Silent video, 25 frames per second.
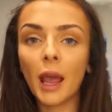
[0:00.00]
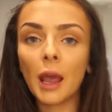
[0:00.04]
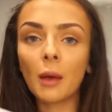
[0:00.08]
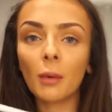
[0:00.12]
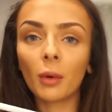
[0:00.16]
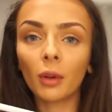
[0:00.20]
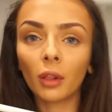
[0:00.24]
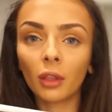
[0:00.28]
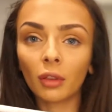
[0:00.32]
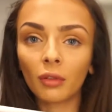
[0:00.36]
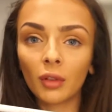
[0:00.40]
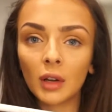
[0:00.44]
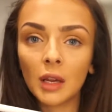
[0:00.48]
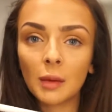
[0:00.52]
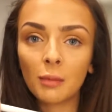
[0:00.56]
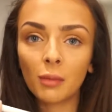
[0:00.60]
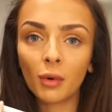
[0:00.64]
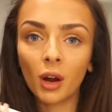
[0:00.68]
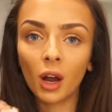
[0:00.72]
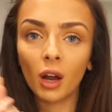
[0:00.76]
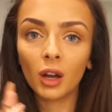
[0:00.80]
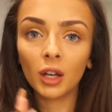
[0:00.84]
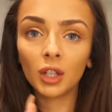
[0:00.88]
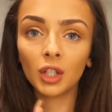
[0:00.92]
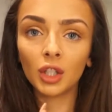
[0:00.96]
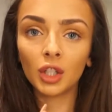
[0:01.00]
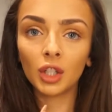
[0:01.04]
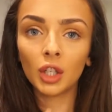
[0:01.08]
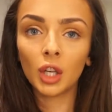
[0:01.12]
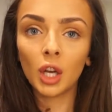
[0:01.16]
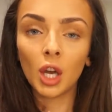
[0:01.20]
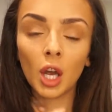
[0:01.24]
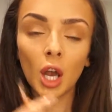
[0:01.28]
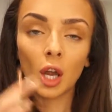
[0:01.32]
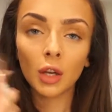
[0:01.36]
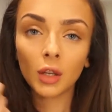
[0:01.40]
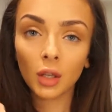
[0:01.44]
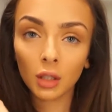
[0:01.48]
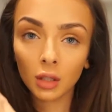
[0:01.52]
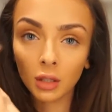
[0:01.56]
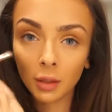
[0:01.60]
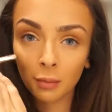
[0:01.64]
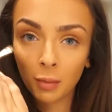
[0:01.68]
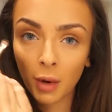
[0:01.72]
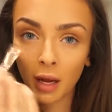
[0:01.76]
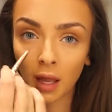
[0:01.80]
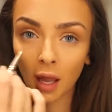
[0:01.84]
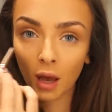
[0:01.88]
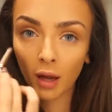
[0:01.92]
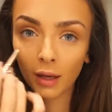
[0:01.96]
A13 brush just to
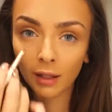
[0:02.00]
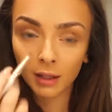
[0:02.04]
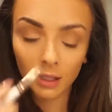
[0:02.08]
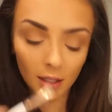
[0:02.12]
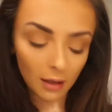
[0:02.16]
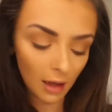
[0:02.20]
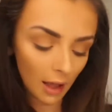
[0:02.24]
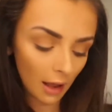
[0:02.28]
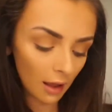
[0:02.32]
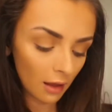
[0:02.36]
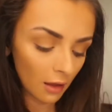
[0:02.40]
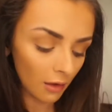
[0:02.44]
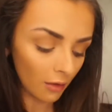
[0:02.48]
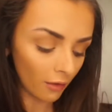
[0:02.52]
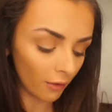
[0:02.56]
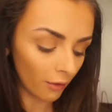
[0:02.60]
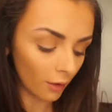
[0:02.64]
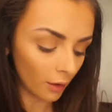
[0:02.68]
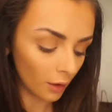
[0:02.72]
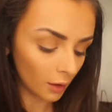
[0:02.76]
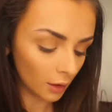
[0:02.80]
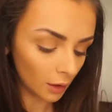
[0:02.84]
bring it underneath.